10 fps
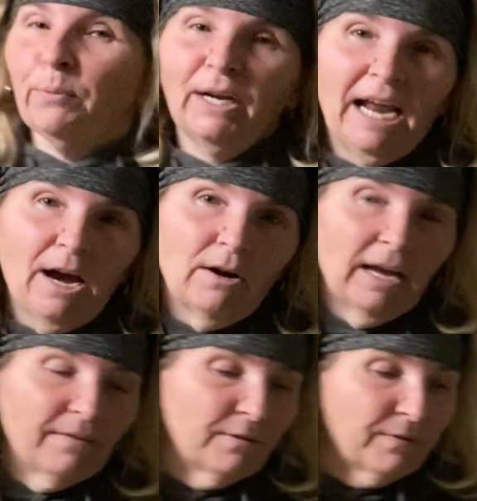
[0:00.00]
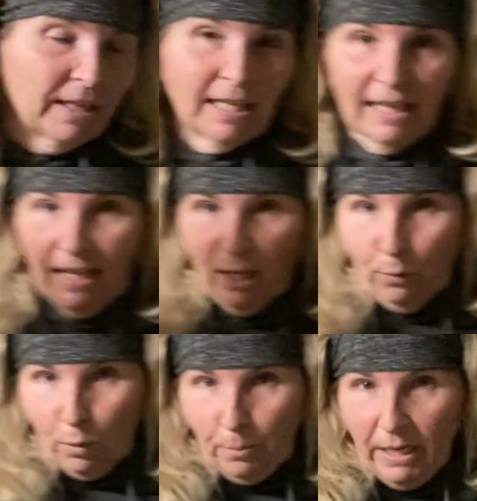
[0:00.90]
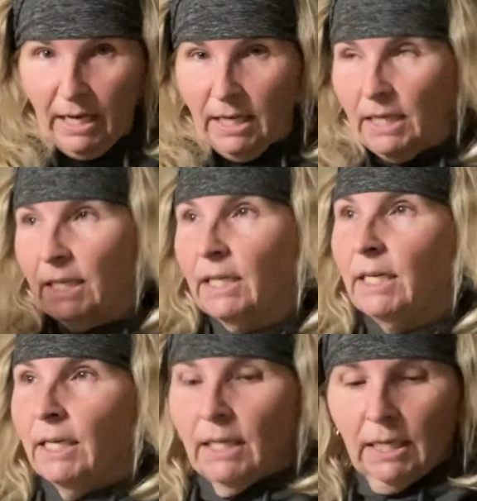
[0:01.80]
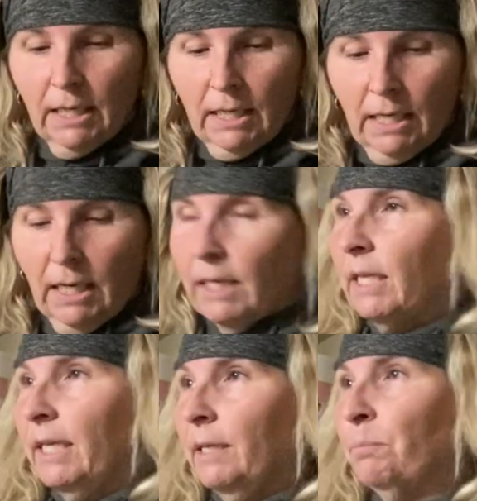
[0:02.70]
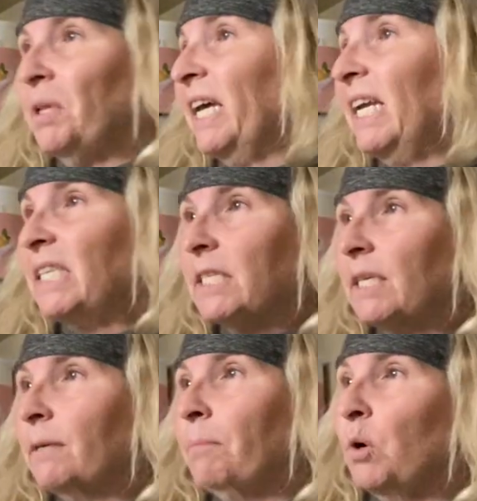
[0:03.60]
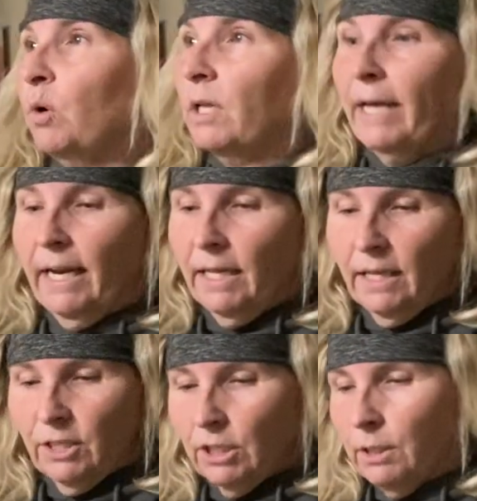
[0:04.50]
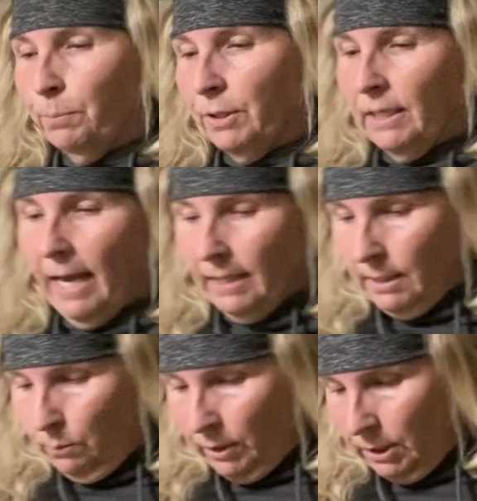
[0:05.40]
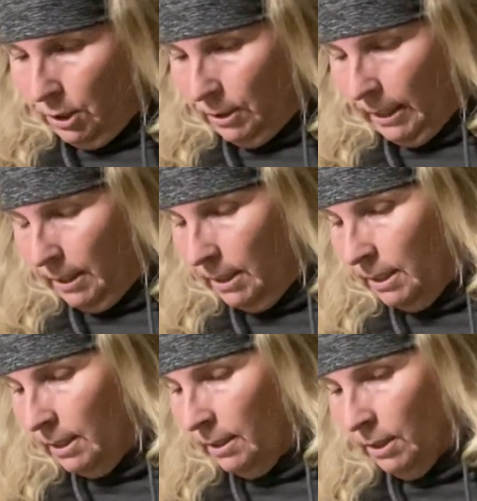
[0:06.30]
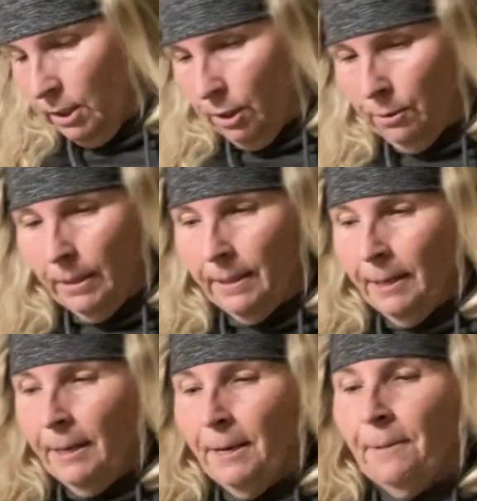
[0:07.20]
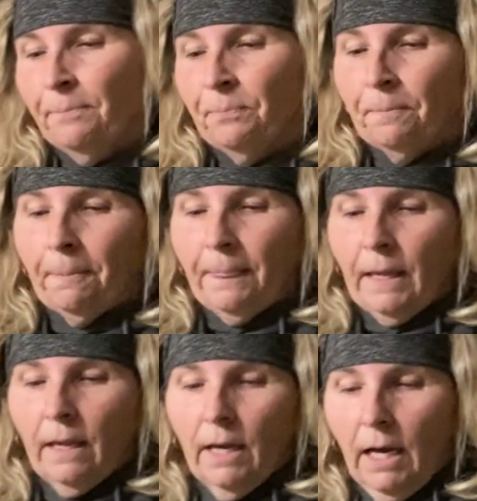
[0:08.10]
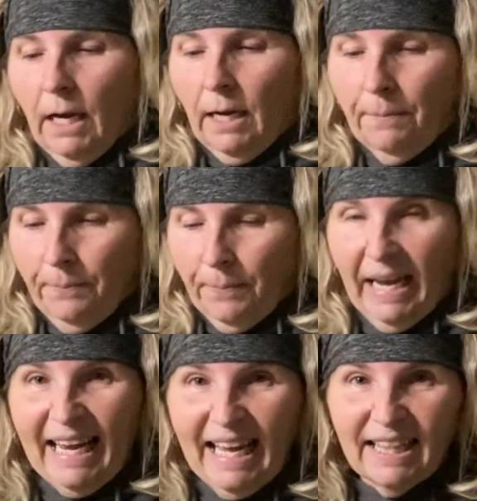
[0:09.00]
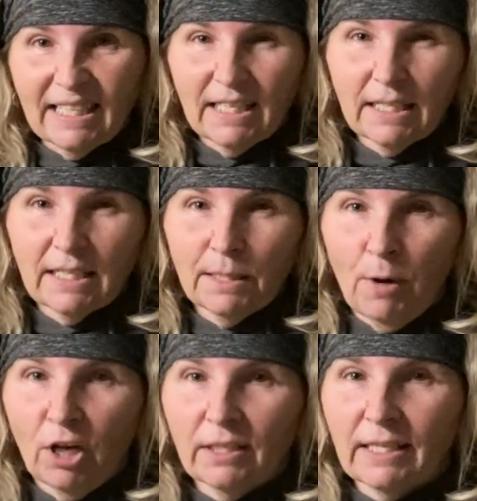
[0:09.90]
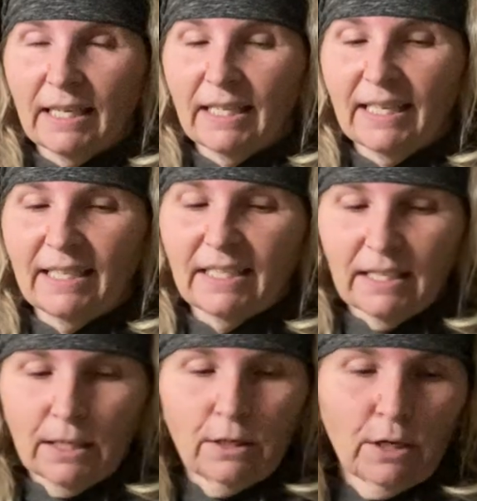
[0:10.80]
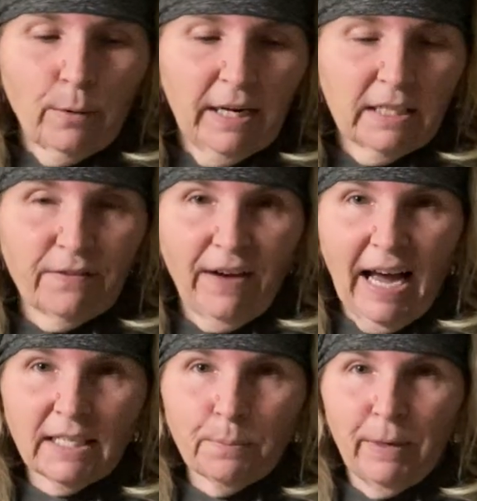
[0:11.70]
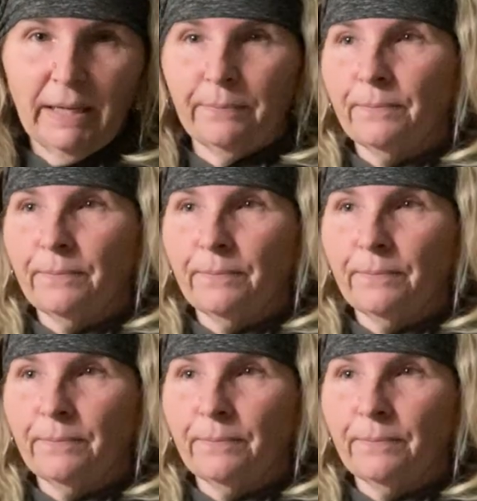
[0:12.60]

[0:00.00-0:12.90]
right now. I have a feeling that there will be a clean plate, bowl, anything, just to put the eggs in once they're done. So again, this is a small skillet, doesn't cook quite as fast, but